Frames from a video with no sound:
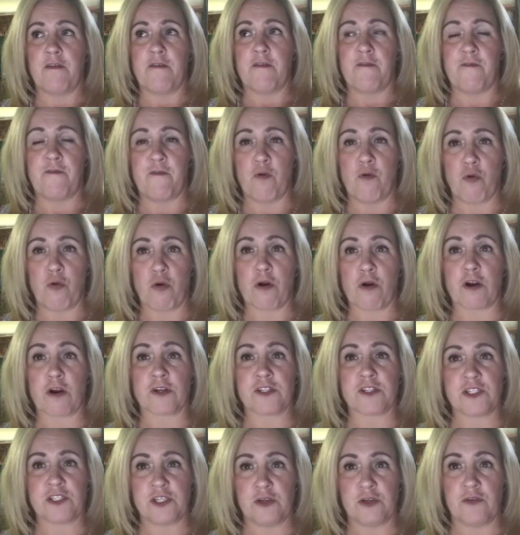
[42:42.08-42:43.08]
4
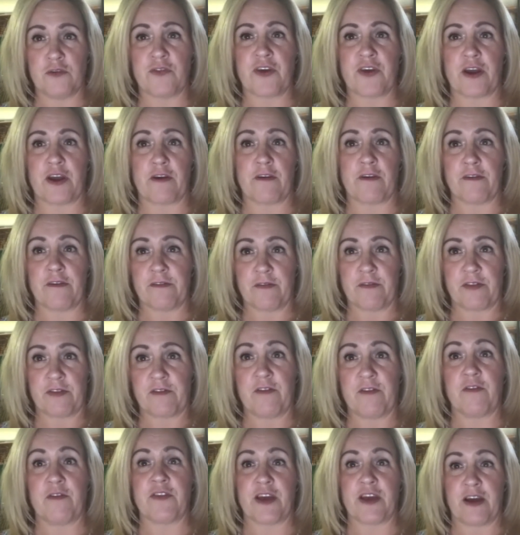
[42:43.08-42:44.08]

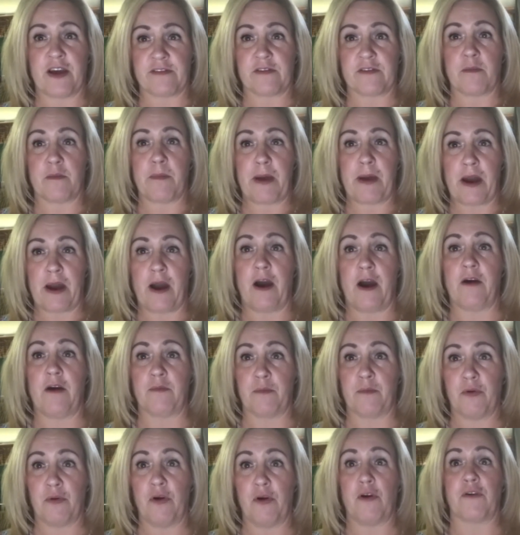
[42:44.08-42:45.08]
2,000-pound
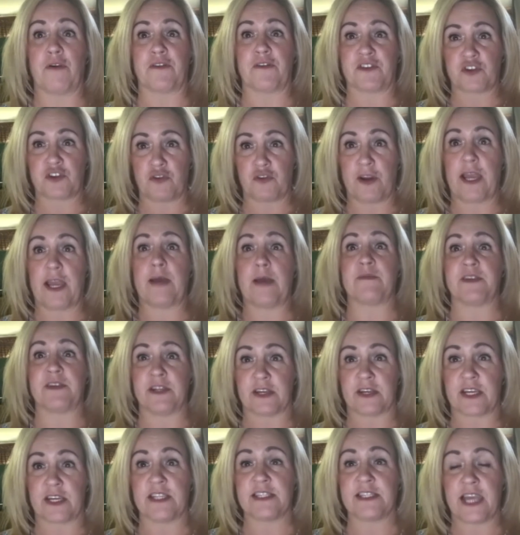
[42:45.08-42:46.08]
bulls crammed in a
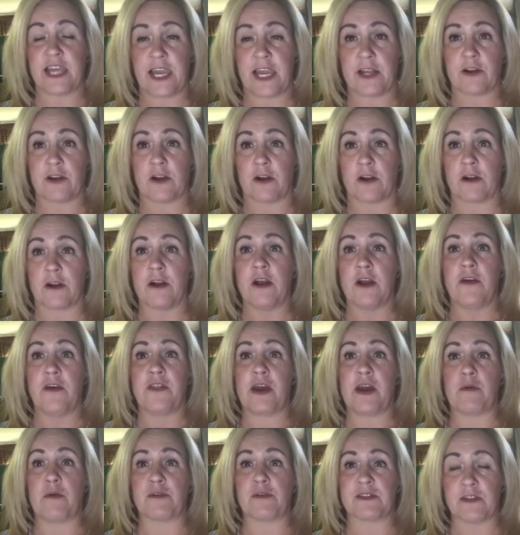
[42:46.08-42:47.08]
container
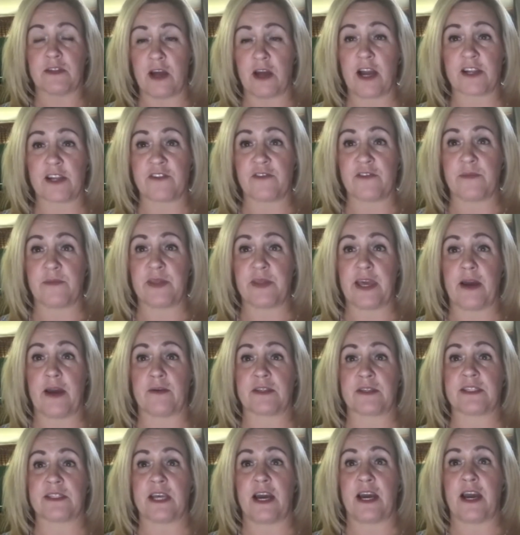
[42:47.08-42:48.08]
that was locked from the
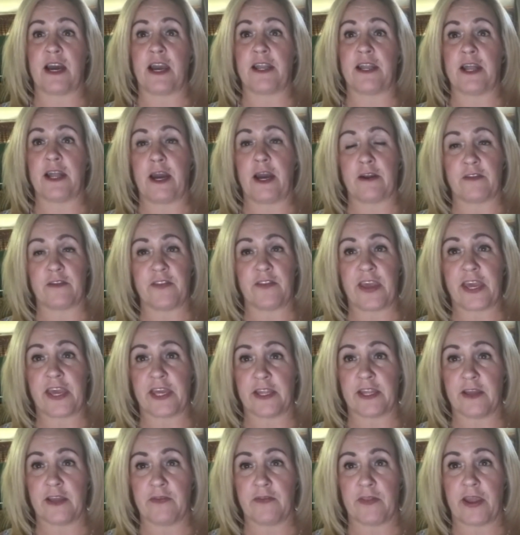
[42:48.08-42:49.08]
outside. How did they
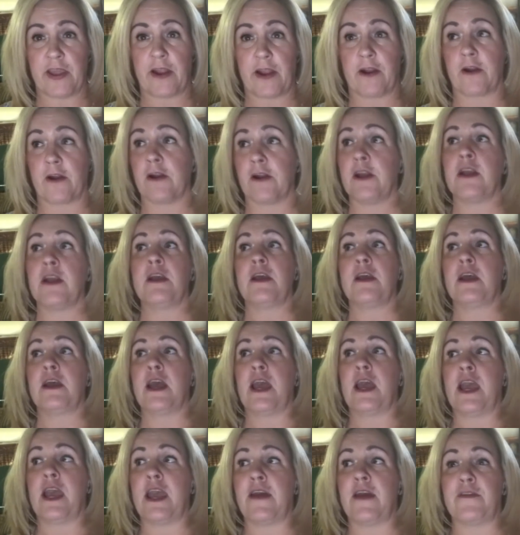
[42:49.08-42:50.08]
get in there?
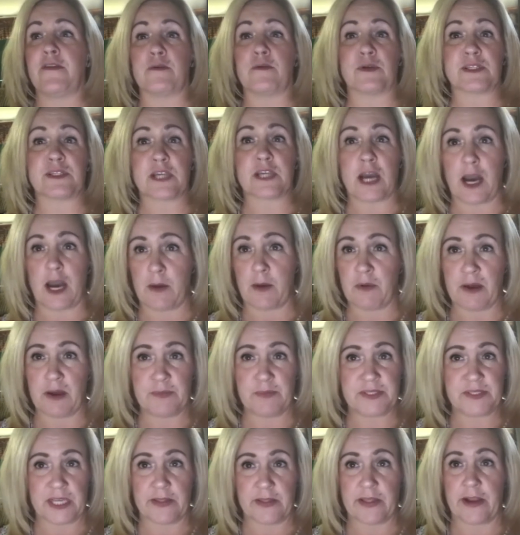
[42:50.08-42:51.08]
And there was cobwebs
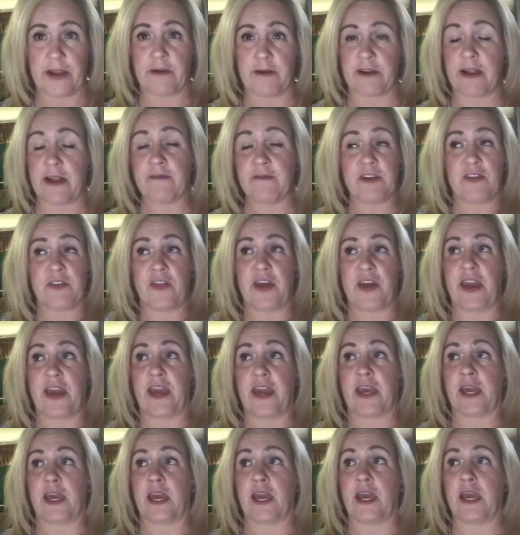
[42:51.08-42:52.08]
in there and
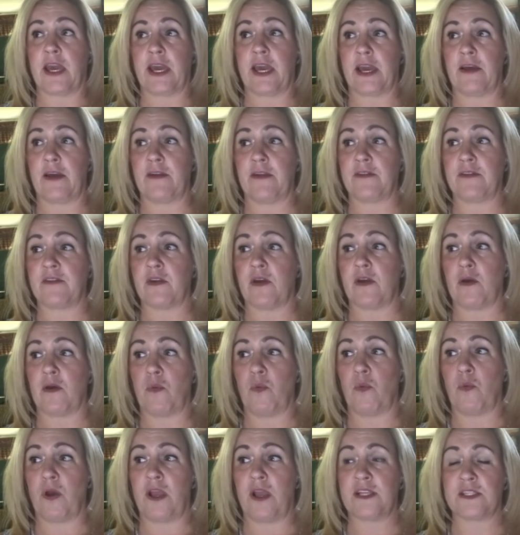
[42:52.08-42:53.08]
everything. And
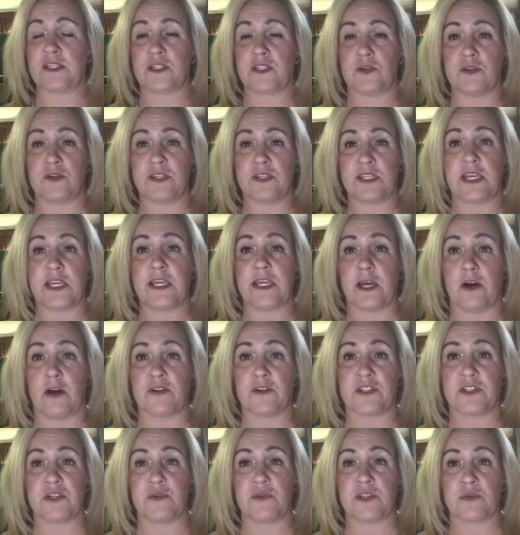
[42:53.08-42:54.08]
as soon as he yelled
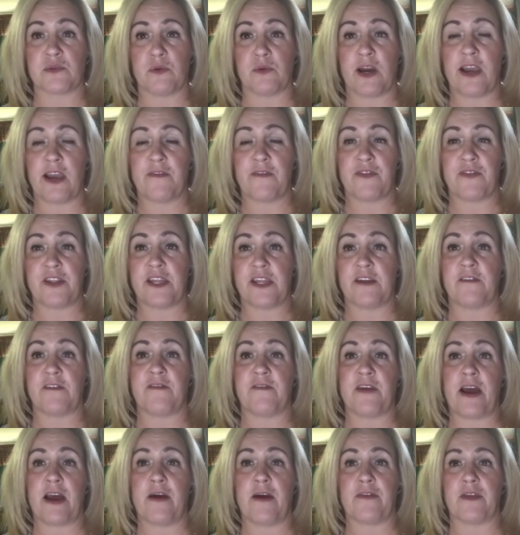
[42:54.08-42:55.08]
to his wife that he had
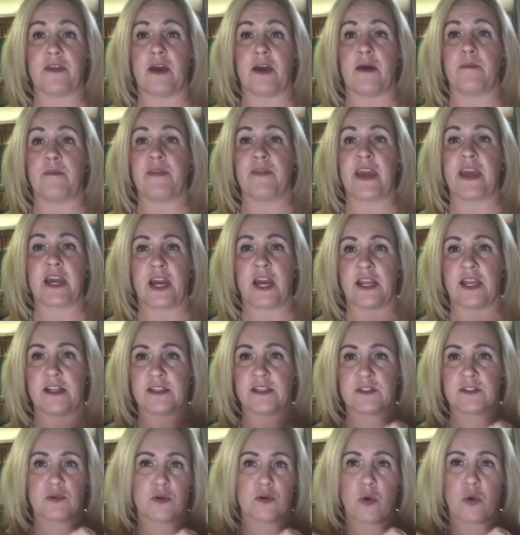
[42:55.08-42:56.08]
found them, they kind of
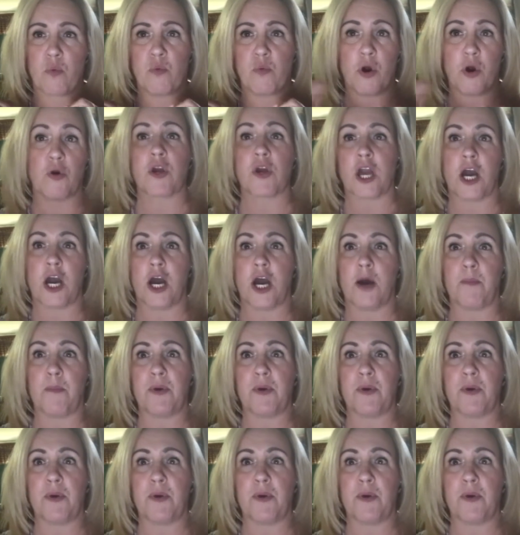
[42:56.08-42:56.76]
sort of woke up,